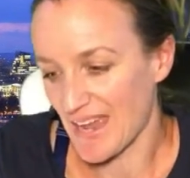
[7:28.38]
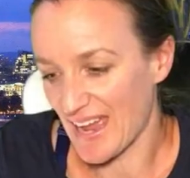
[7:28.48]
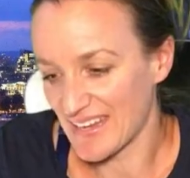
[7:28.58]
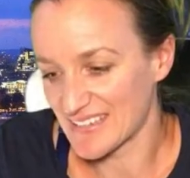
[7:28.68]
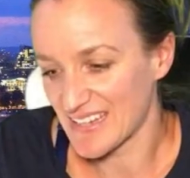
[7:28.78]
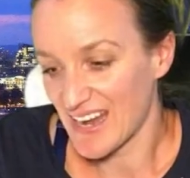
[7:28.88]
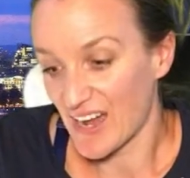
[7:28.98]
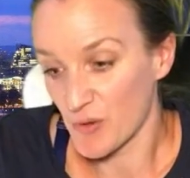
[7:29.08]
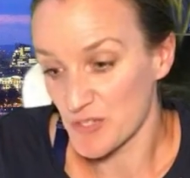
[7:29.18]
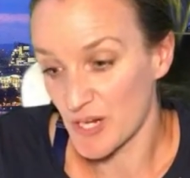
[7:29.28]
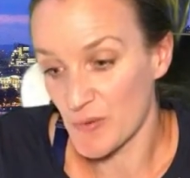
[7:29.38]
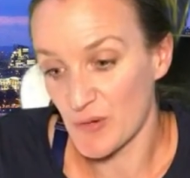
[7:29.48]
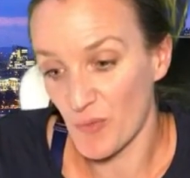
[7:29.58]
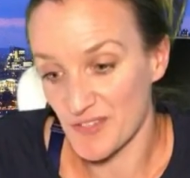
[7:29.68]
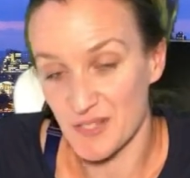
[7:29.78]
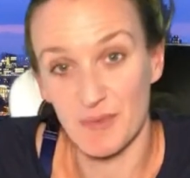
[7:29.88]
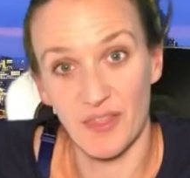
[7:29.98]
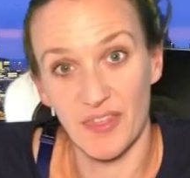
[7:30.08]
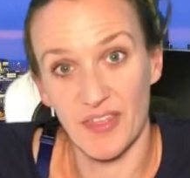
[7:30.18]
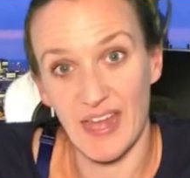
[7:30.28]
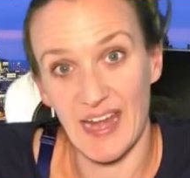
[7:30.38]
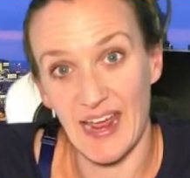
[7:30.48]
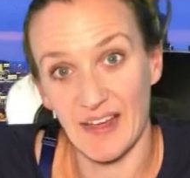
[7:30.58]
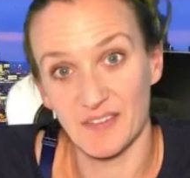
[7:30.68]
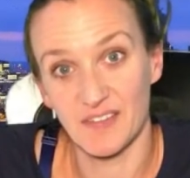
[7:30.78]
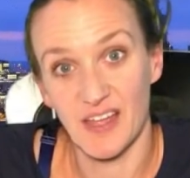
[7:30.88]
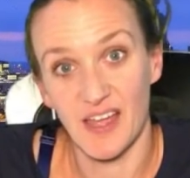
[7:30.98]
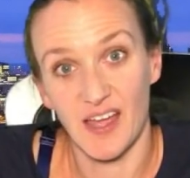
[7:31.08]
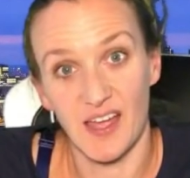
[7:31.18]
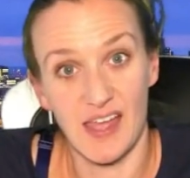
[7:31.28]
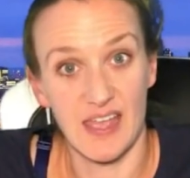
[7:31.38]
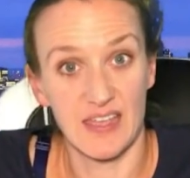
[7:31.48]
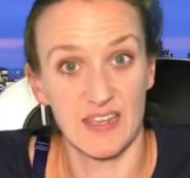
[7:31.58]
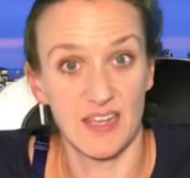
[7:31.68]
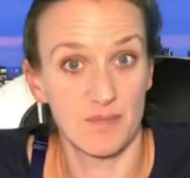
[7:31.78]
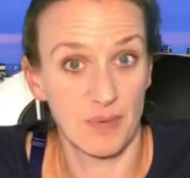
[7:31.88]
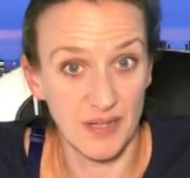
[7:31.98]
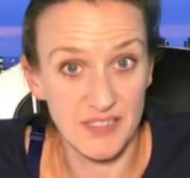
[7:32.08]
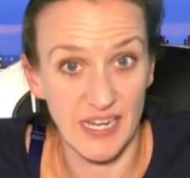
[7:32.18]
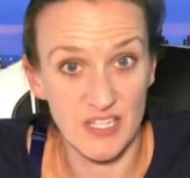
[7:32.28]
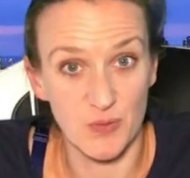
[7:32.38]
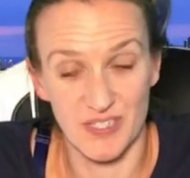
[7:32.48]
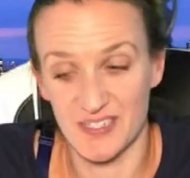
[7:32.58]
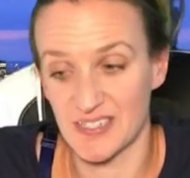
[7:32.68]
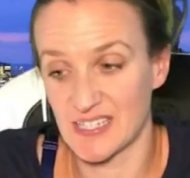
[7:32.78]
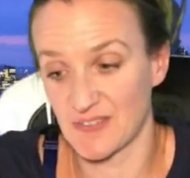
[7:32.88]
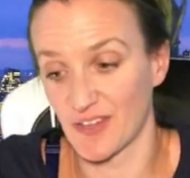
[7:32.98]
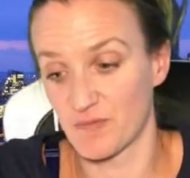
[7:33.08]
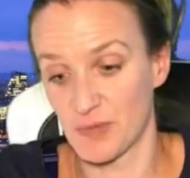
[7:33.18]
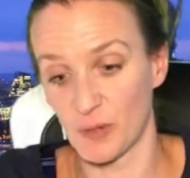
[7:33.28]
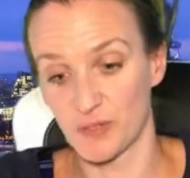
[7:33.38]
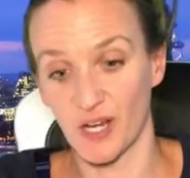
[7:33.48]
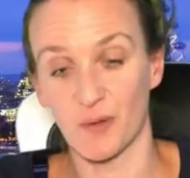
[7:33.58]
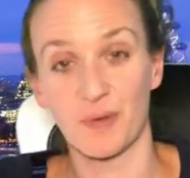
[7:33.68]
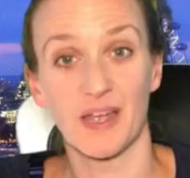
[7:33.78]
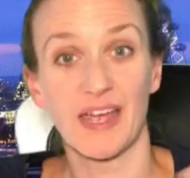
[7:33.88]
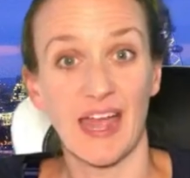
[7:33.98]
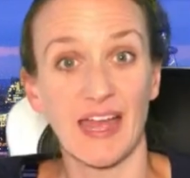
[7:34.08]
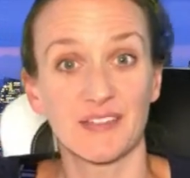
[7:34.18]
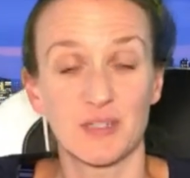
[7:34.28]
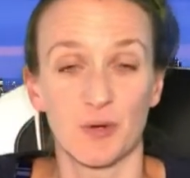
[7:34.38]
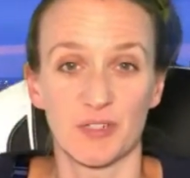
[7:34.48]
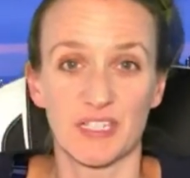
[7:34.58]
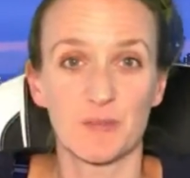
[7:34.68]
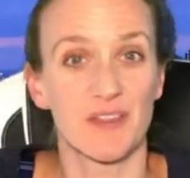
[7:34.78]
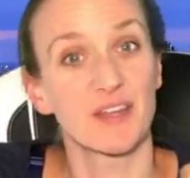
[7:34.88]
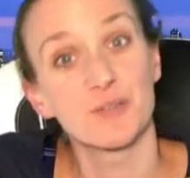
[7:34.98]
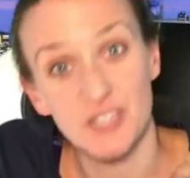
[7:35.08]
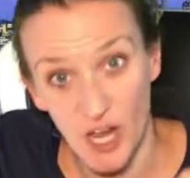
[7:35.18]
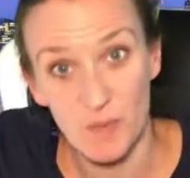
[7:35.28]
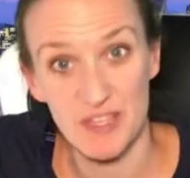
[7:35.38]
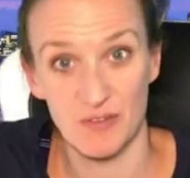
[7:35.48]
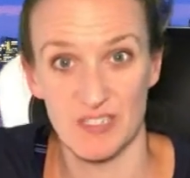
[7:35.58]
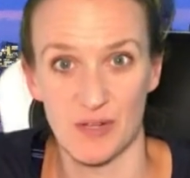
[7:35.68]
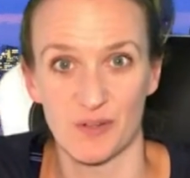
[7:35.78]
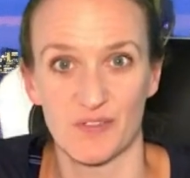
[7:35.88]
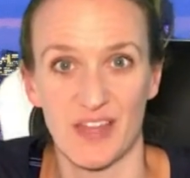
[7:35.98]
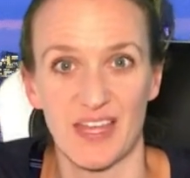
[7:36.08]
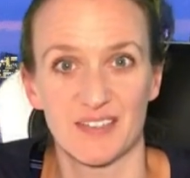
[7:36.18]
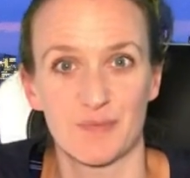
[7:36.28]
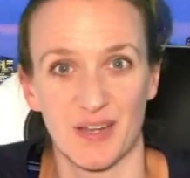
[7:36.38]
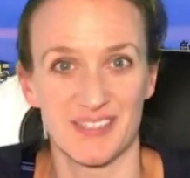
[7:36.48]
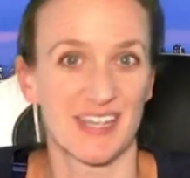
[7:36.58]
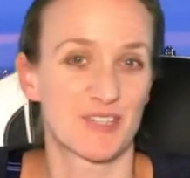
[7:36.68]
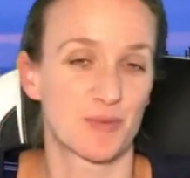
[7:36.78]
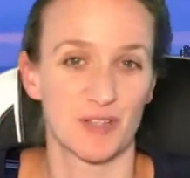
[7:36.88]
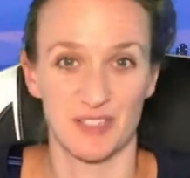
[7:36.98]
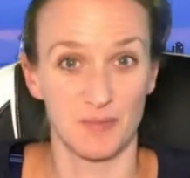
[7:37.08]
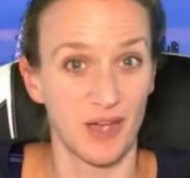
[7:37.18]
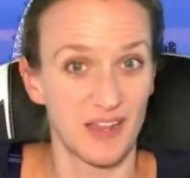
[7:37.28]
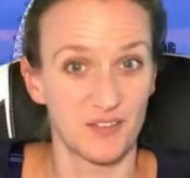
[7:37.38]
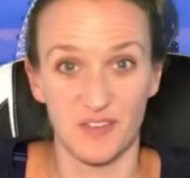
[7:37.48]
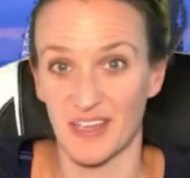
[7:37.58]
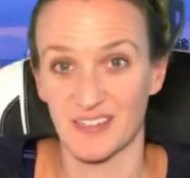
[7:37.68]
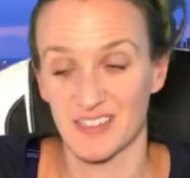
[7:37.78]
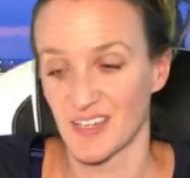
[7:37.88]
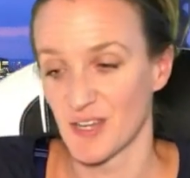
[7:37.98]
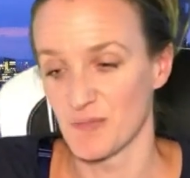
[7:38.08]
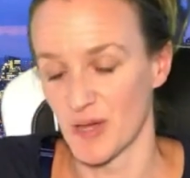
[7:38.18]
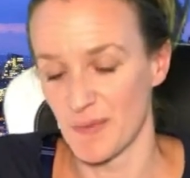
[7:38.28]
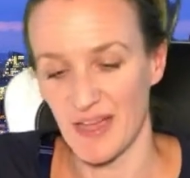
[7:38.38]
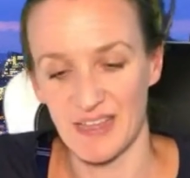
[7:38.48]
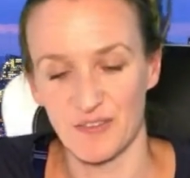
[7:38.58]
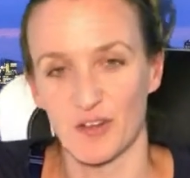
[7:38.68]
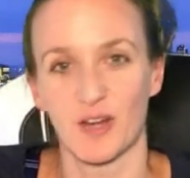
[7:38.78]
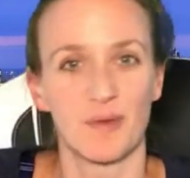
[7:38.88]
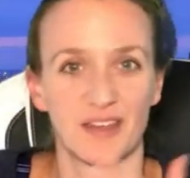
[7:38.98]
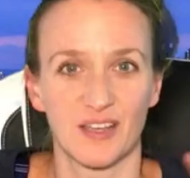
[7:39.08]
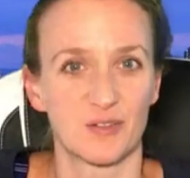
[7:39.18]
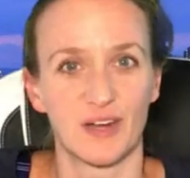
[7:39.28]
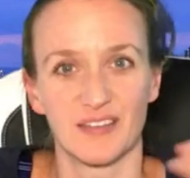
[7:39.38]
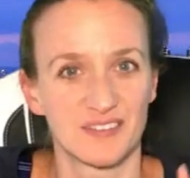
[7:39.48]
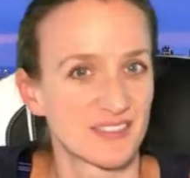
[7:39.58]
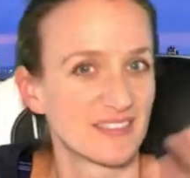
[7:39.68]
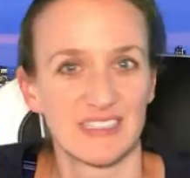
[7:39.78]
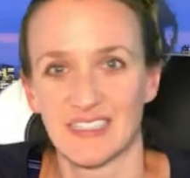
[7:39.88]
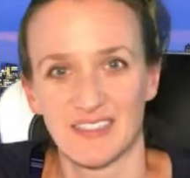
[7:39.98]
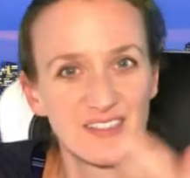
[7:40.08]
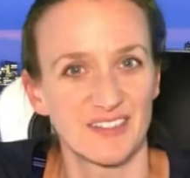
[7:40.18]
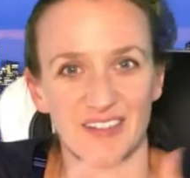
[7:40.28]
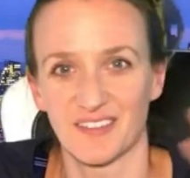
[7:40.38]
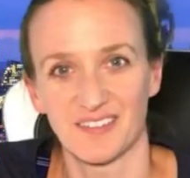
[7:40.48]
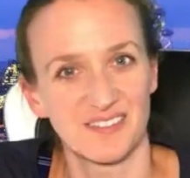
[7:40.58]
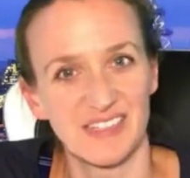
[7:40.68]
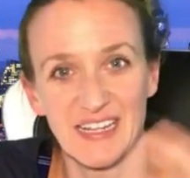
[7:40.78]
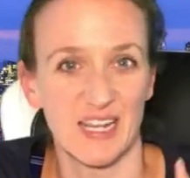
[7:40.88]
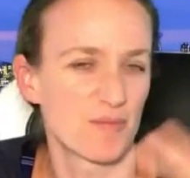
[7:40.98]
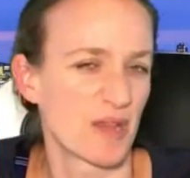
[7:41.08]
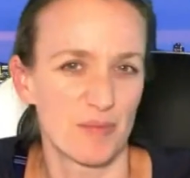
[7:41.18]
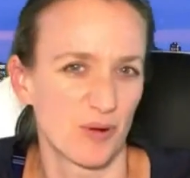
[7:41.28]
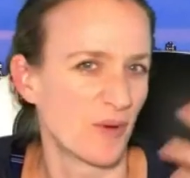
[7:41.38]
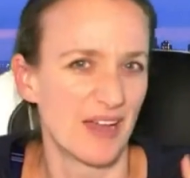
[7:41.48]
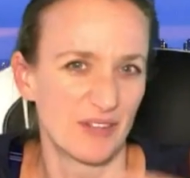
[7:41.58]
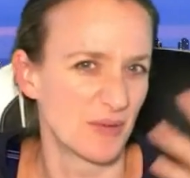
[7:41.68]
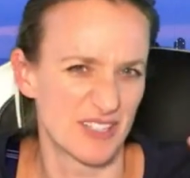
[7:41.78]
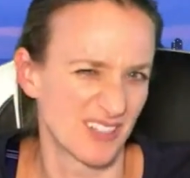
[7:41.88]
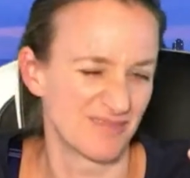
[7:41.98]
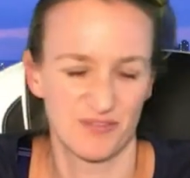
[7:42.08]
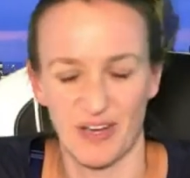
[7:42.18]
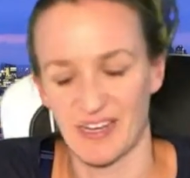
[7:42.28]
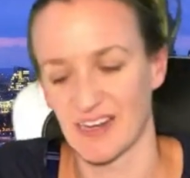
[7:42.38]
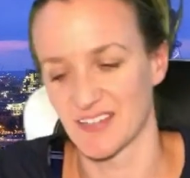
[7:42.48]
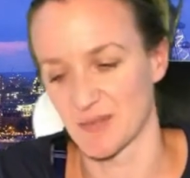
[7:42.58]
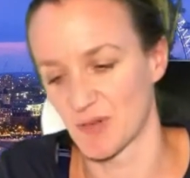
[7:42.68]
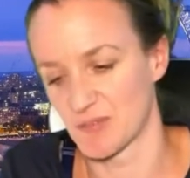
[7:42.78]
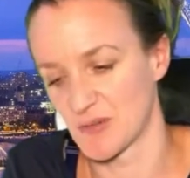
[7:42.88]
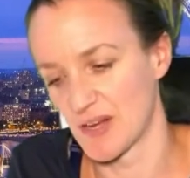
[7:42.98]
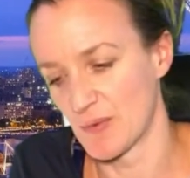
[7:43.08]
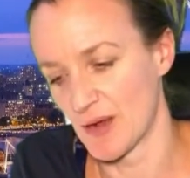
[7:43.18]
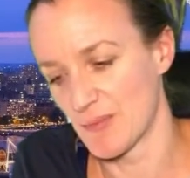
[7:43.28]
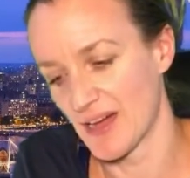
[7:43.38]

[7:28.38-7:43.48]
And I also go in once a month and have a blood test, which is to see if I've built up antibodies, but they don't tell me the result of that blood test because it might affect my behaviour. I might go around, licking people or whatever, which frankly I sometimes do anyway.